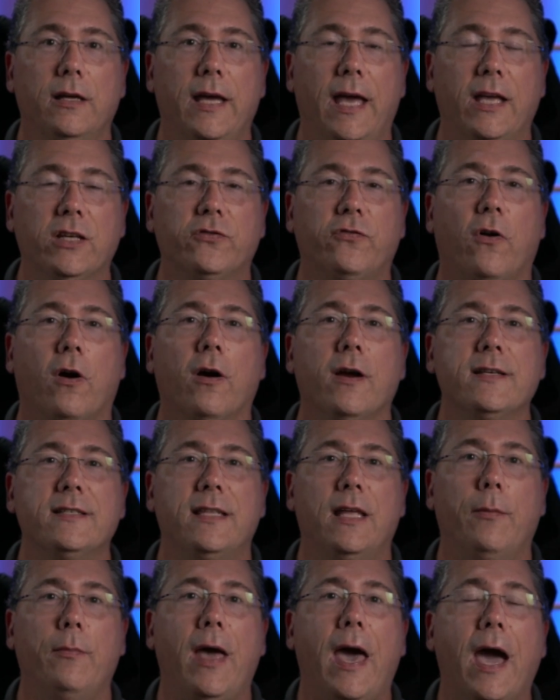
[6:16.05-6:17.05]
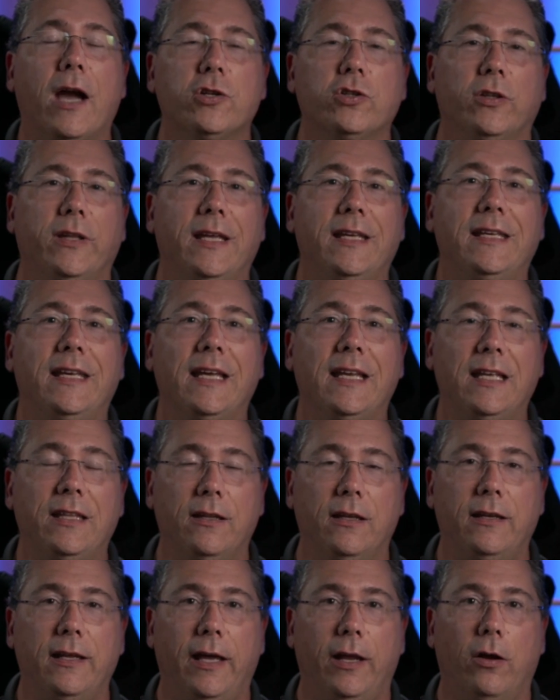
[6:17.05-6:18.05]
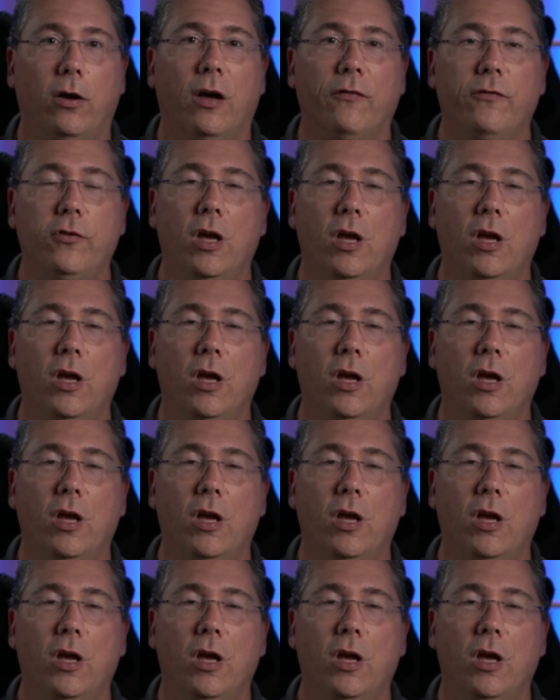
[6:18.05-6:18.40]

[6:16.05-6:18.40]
as far as them actually getting the data off.